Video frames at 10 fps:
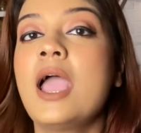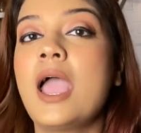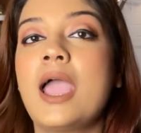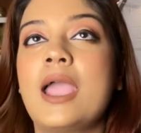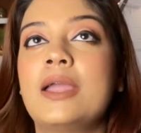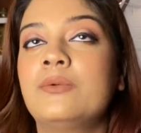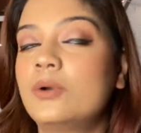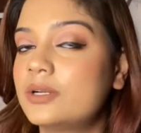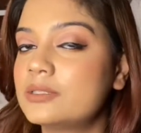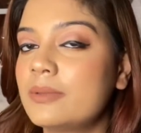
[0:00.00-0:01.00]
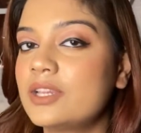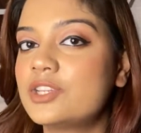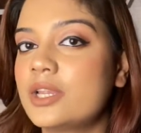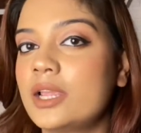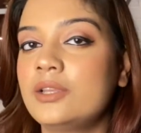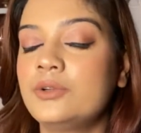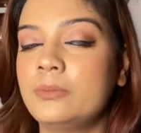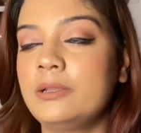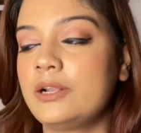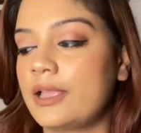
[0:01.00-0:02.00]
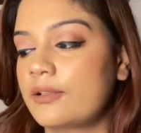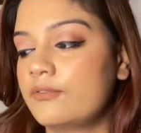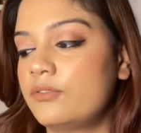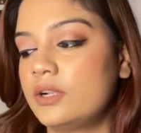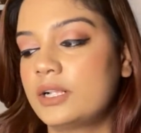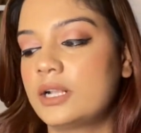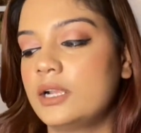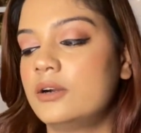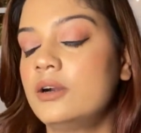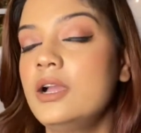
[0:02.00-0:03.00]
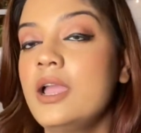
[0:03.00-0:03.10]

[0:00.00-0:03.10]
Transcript: and what is my shade. You'll be like full clear.